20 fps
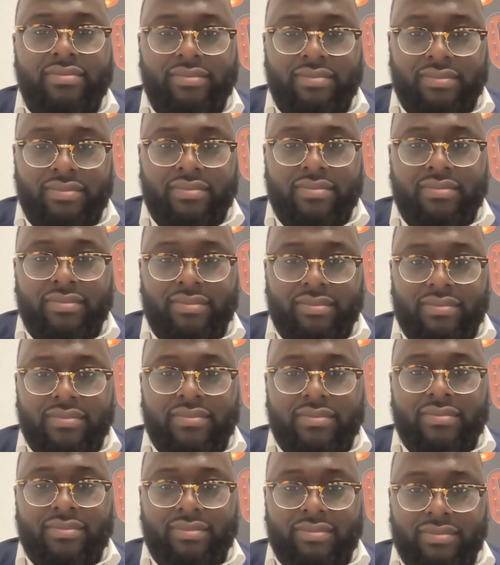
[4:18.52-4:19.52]

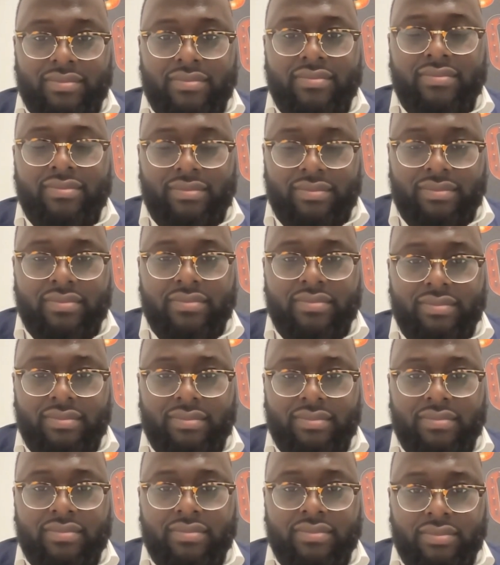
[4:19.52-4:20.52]

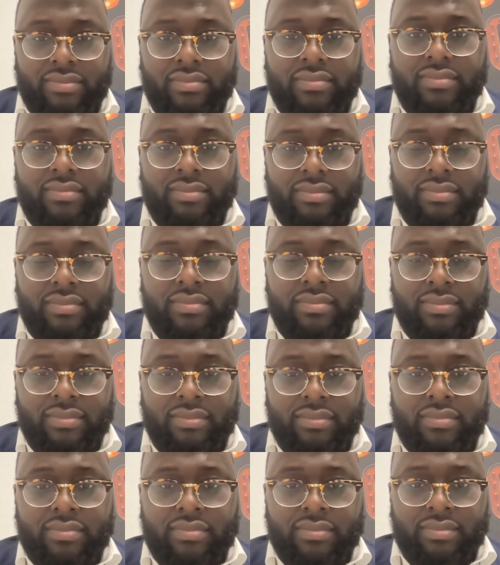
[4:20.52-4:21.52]

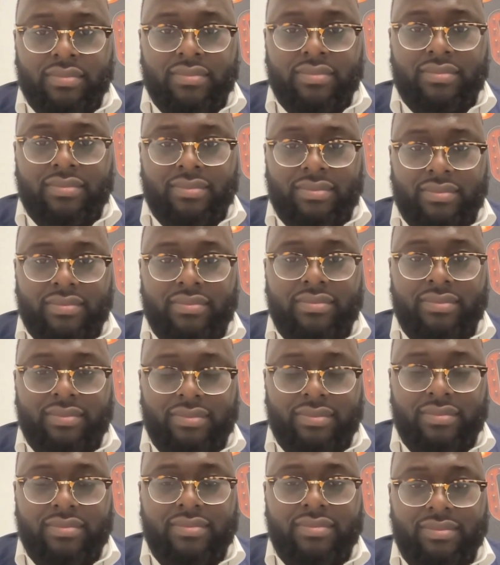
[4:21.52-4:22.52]

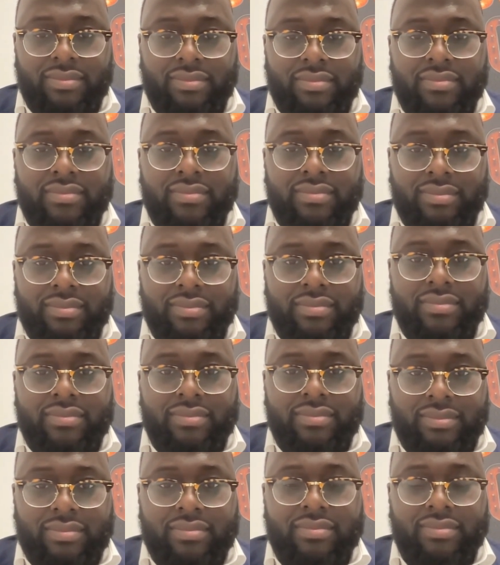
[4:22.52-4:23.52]

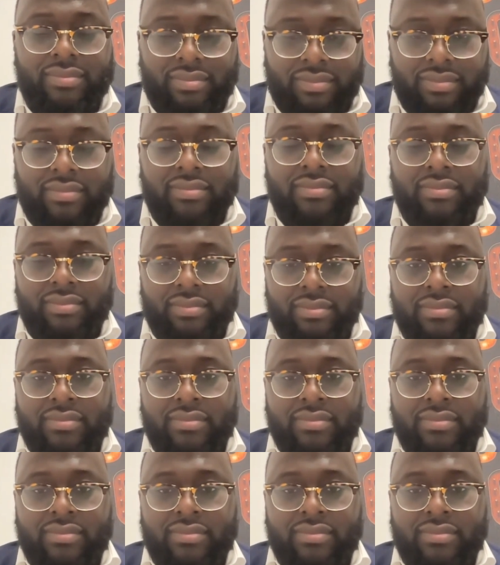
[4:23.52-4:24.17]
The person shown says nothing.